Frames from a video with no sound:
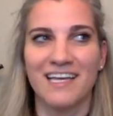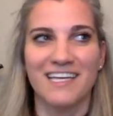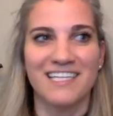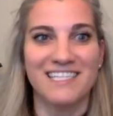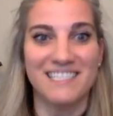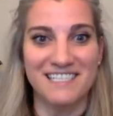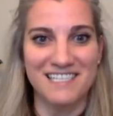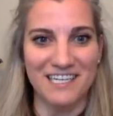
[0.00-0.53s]

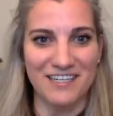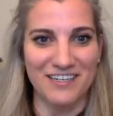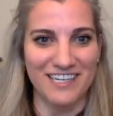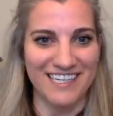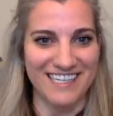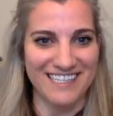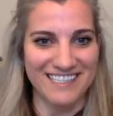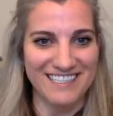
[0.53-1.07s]

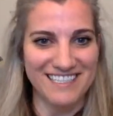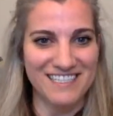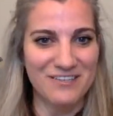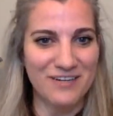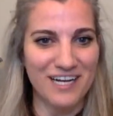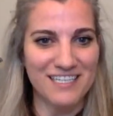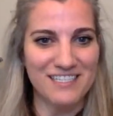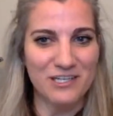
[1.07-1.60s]
serious. You
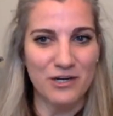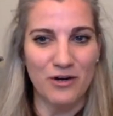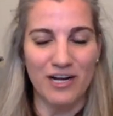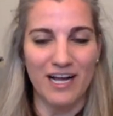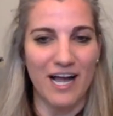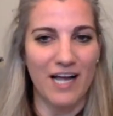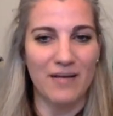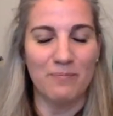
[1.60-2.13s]
guys know
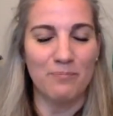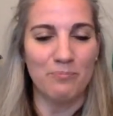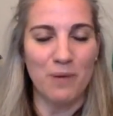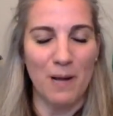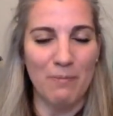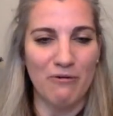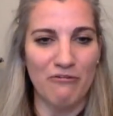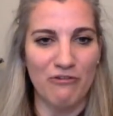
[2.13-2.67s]
I
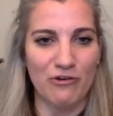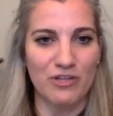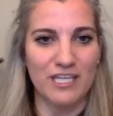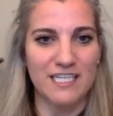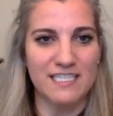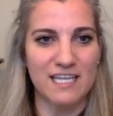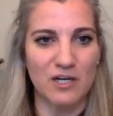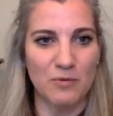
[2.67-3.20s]
prefer
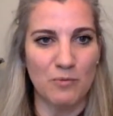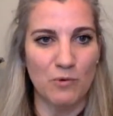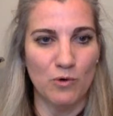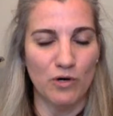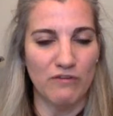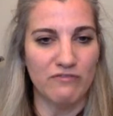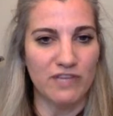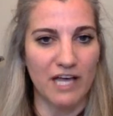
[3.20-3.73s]
things that are
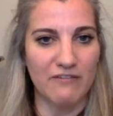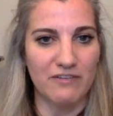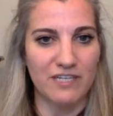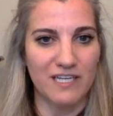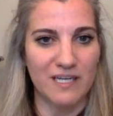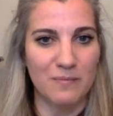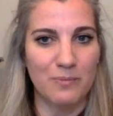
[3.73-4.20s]
more of levity,